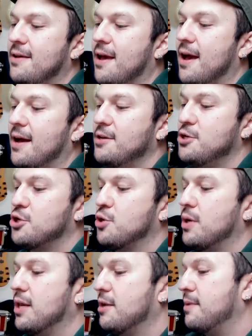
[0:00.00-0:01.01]
Yeah, show a
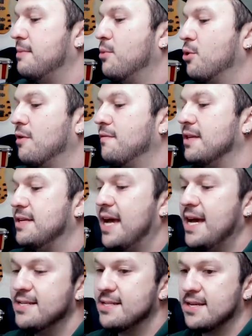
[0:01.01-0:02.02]
little bit more of the
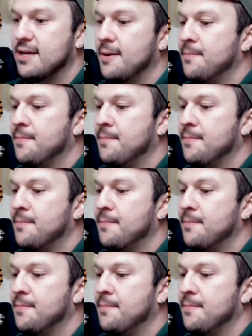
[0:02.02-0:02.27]
desk,